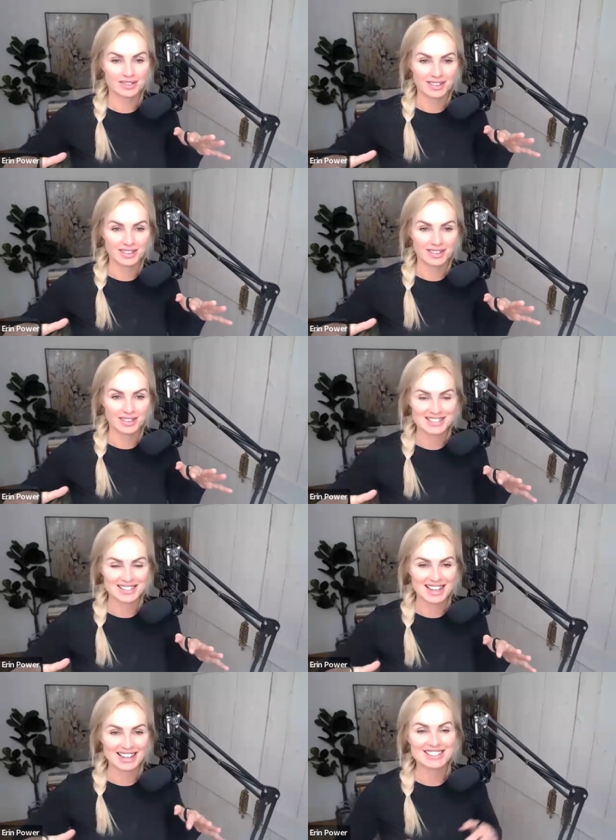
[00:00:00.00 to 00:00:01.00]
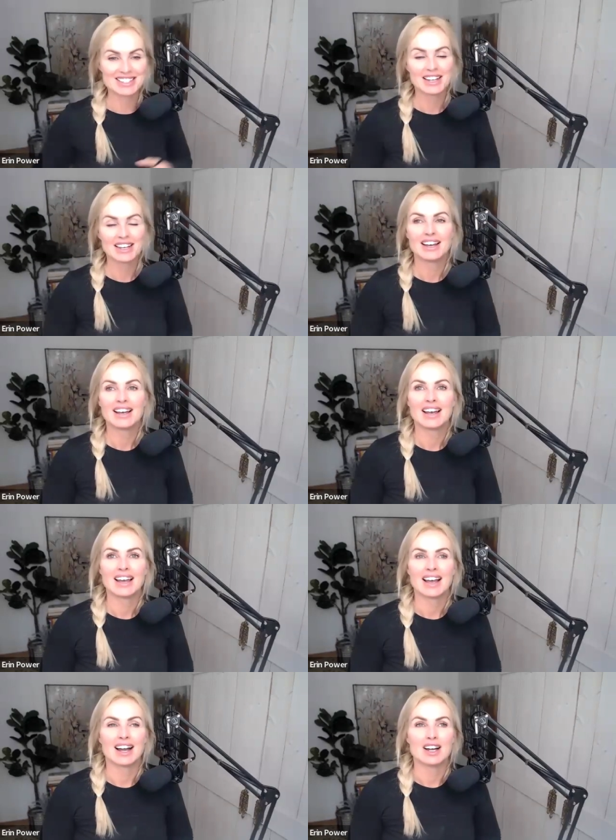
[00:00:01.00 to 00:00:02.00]
i guess gauge
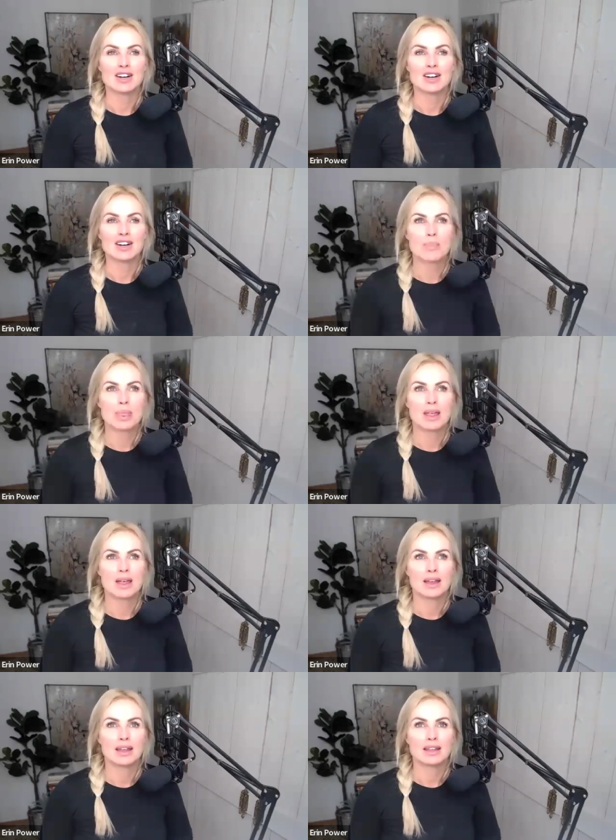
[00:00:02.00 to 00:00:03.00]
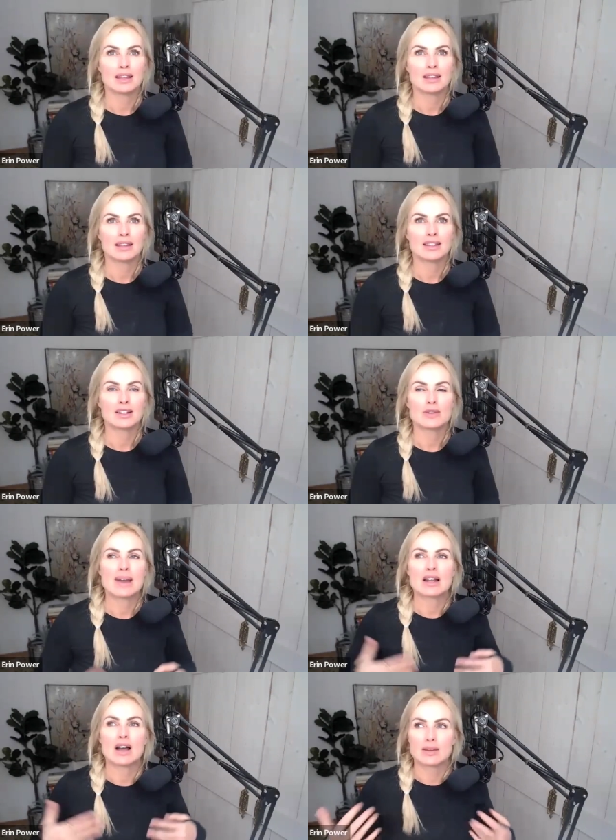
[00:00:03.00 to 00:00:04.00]
um you know you
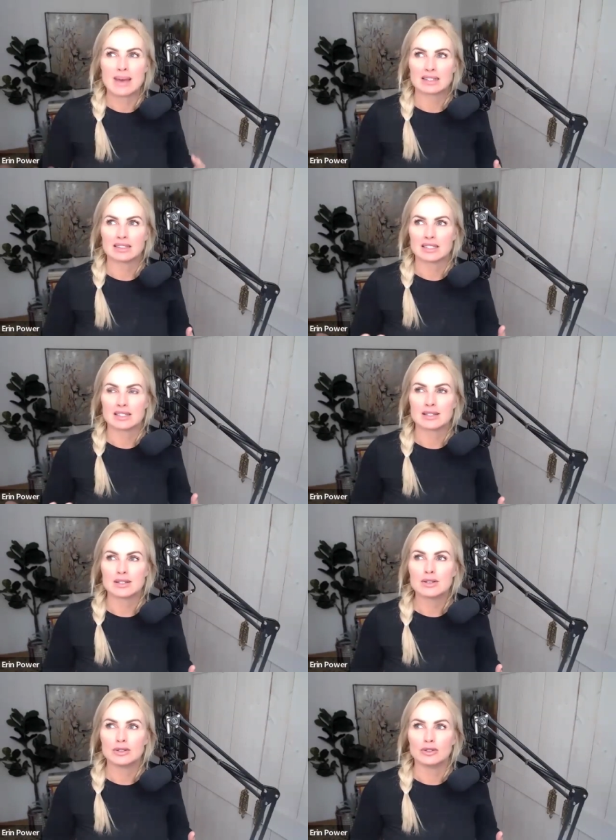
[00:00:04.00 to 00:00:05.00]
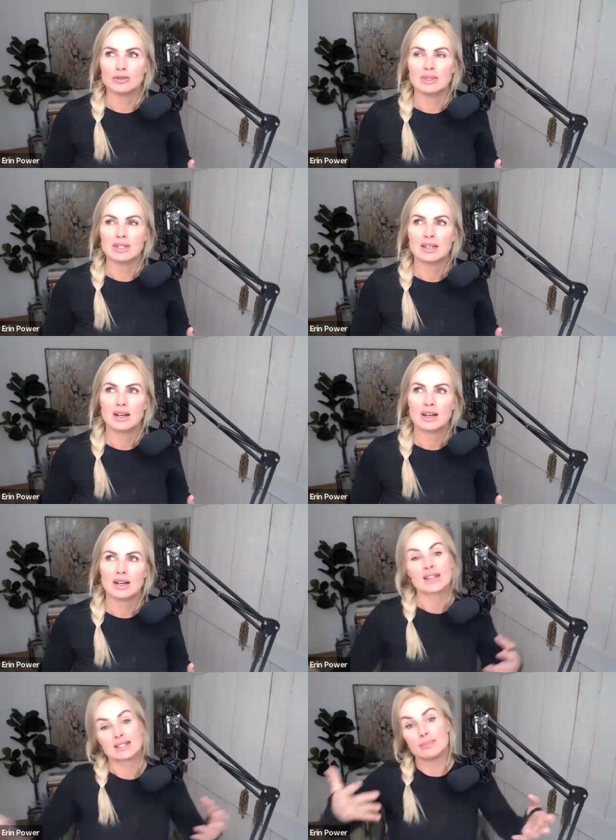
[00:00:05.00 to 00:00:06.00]
might automatically assume oh
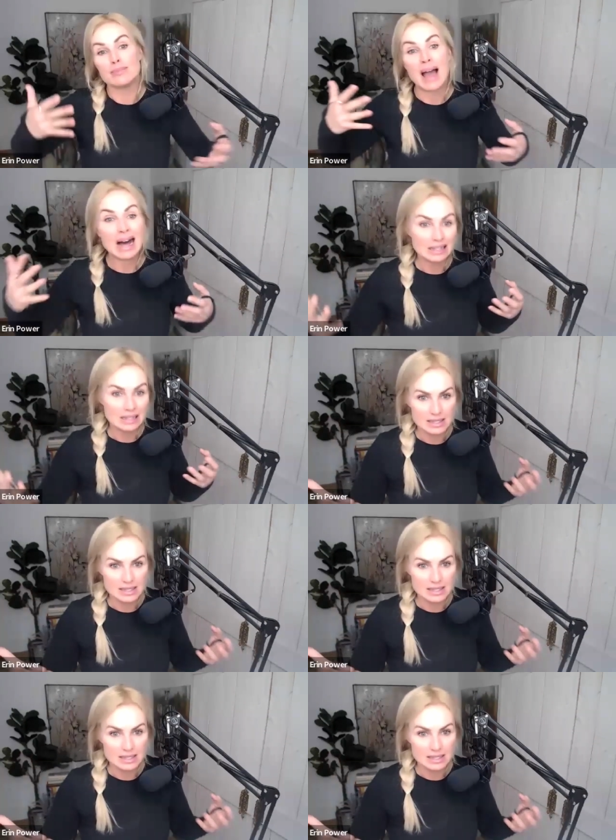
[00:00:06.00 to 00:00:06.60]
that's a balance